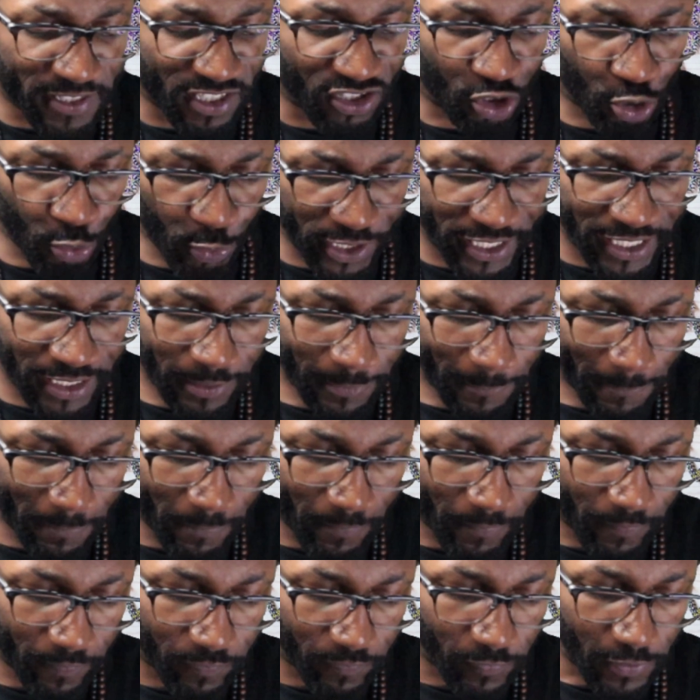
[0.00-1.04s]
3,
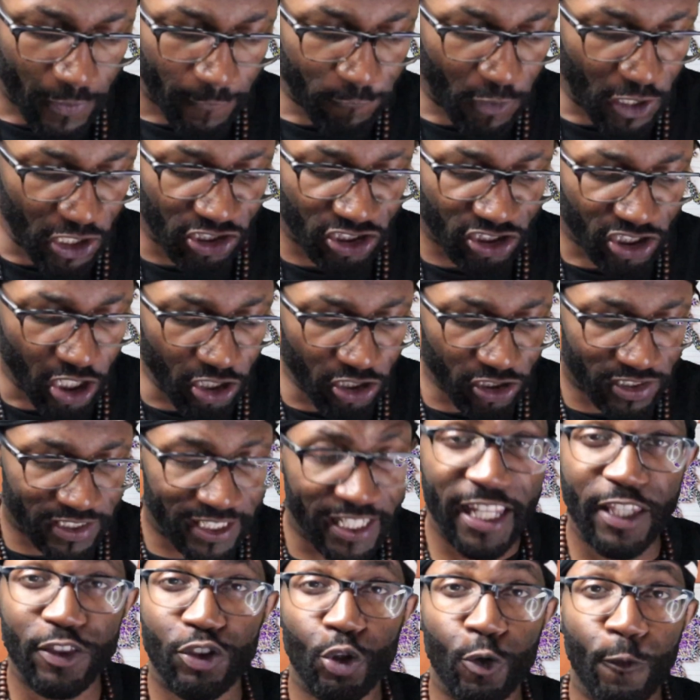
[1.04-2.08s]
verse 13
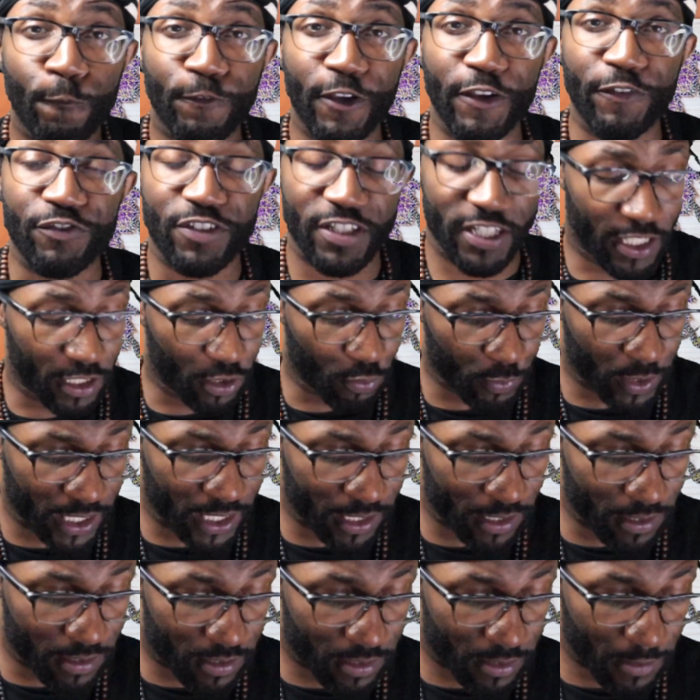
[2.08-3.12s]
through 15
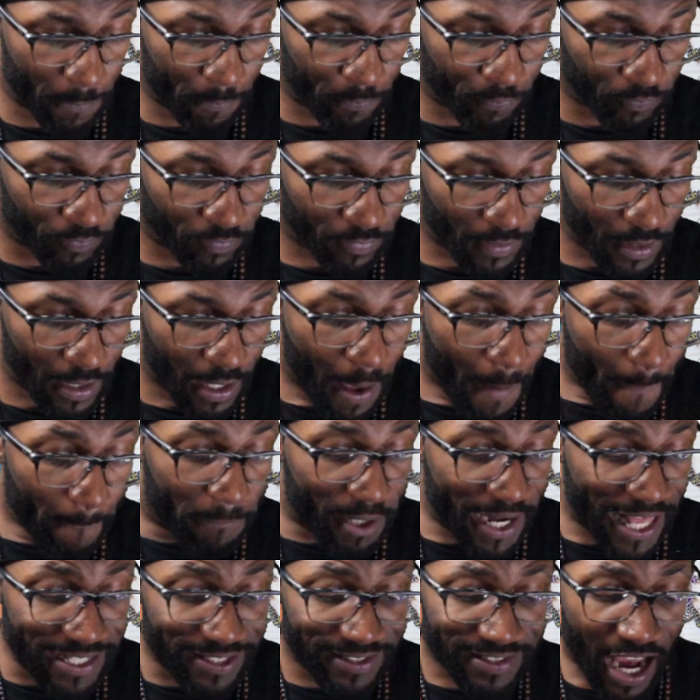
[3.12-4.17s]
reads
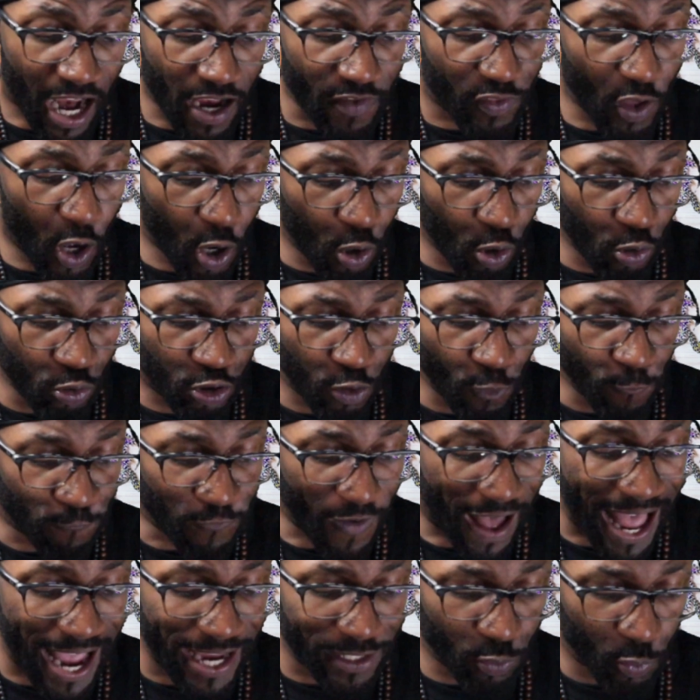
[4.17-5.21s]
Blessed are those who
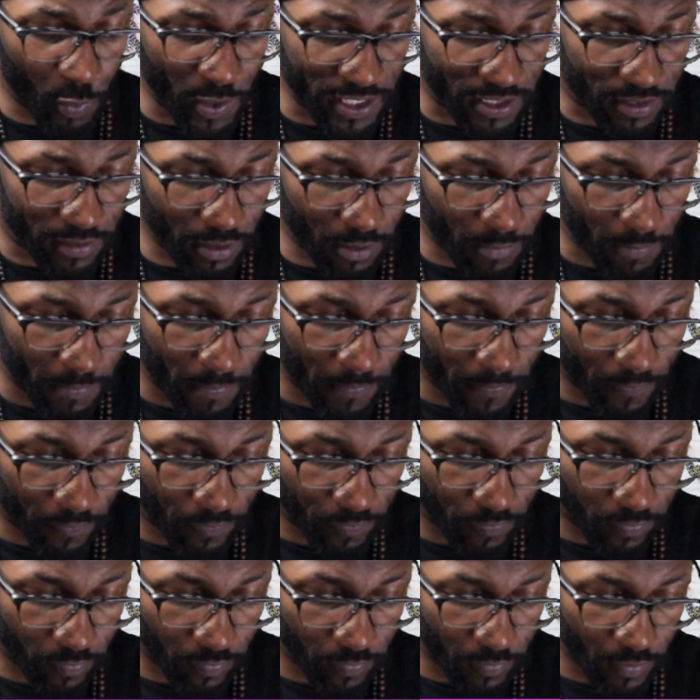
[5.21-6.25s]
find wisdom,
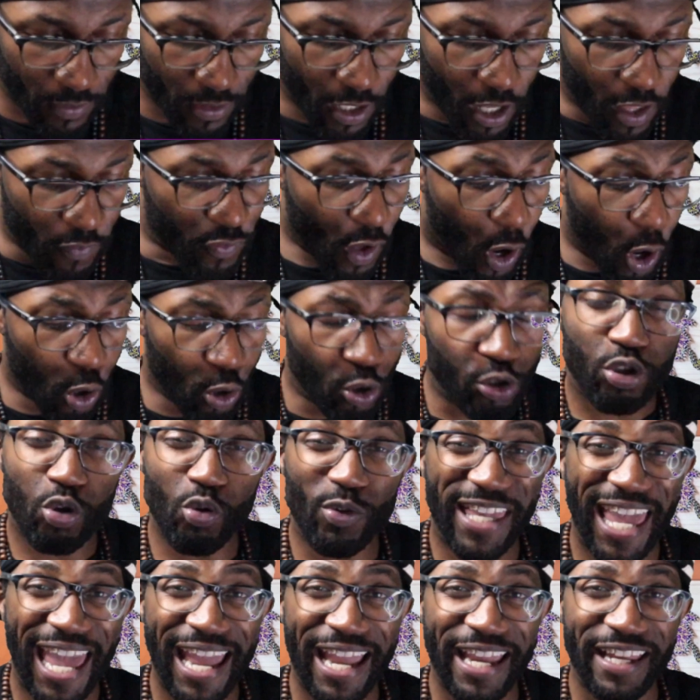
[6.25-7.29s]
those who
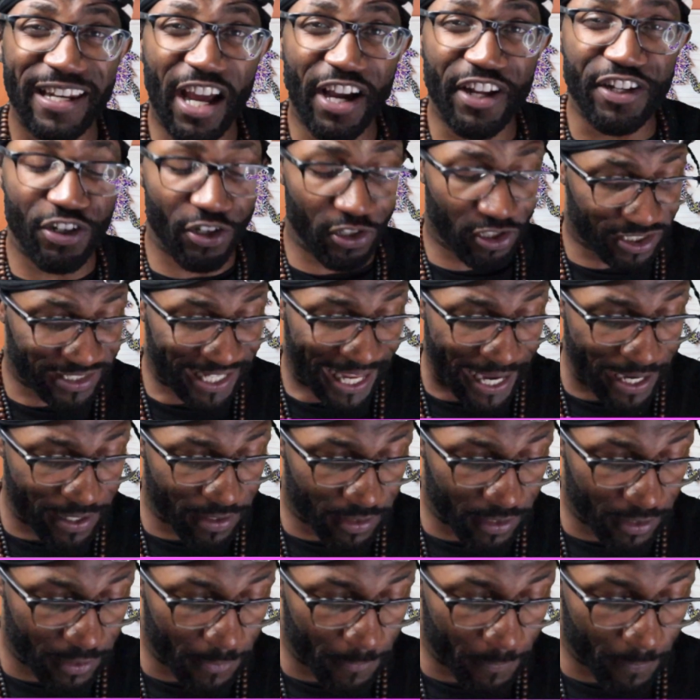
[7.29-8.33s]
gain
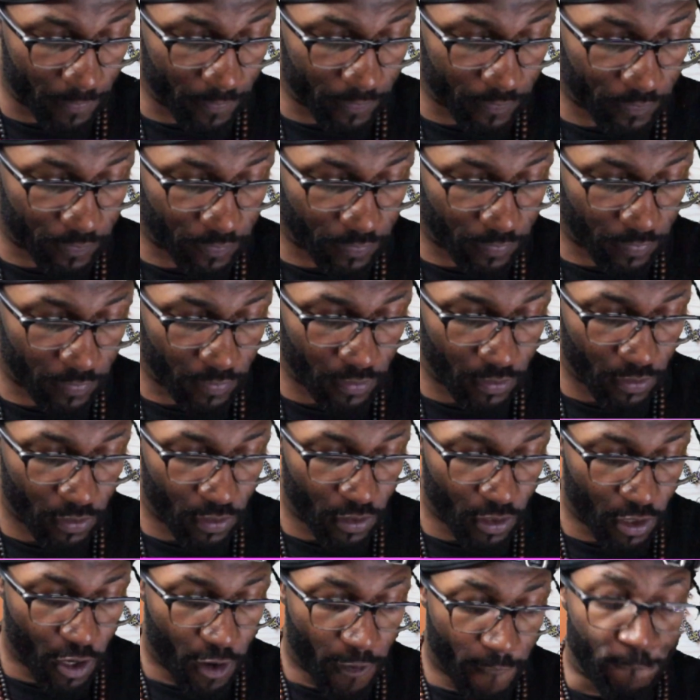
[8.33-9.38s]
understanding,
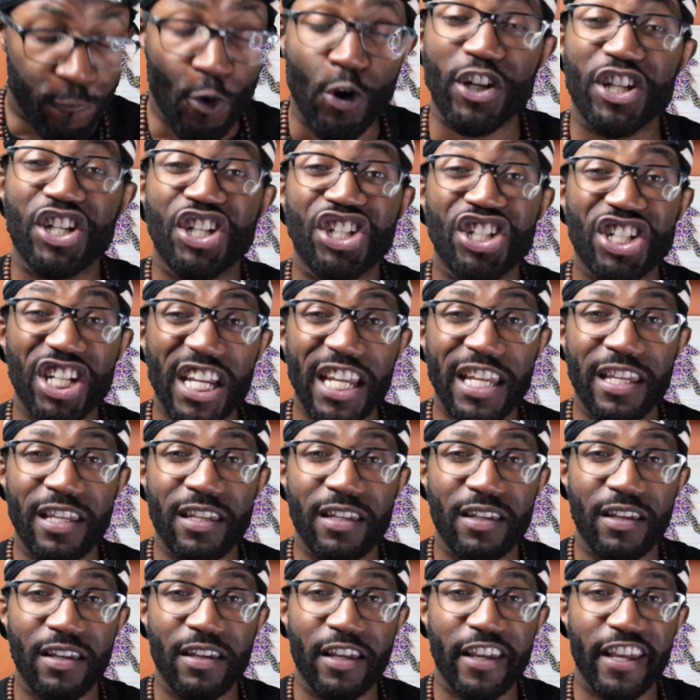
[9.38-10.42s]
for she
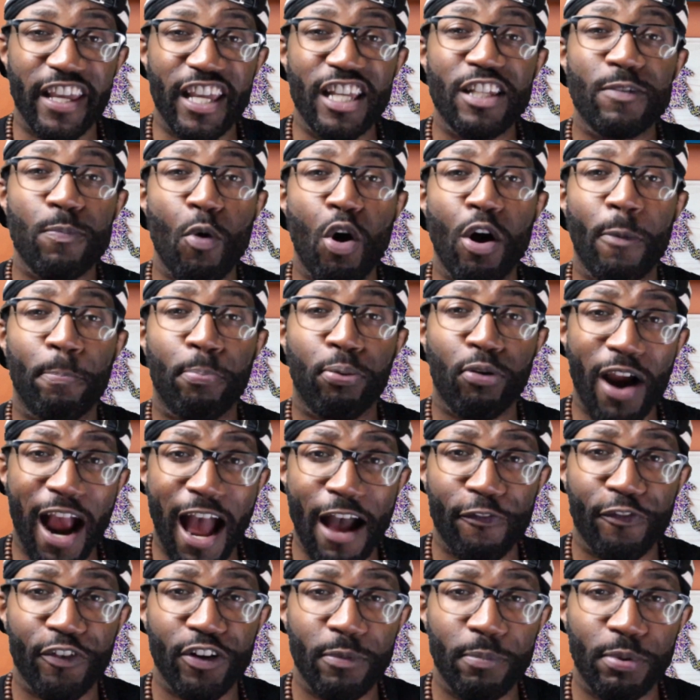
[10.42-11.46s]
is more
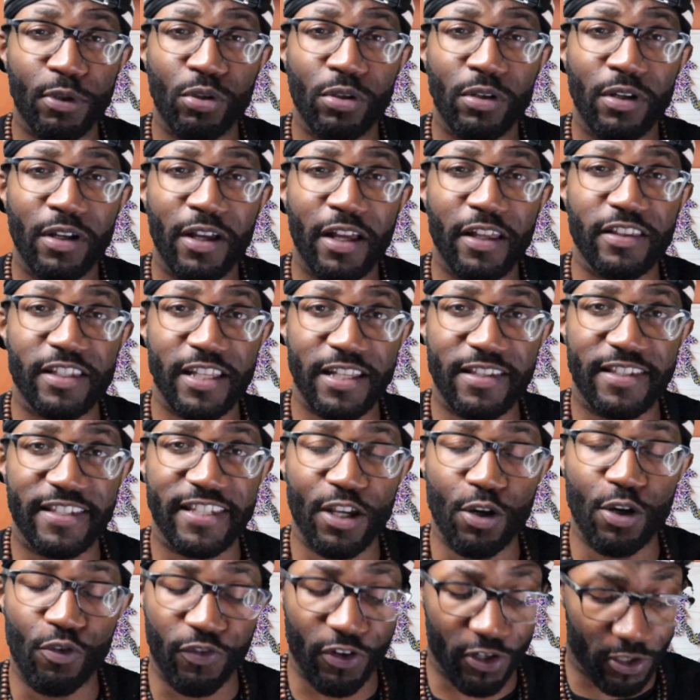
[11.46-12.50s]
profitable than
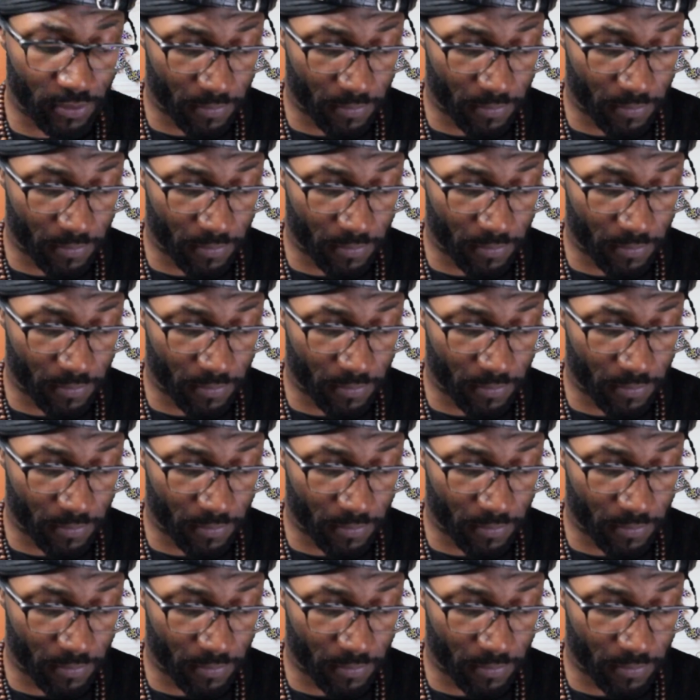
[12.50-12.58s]
silver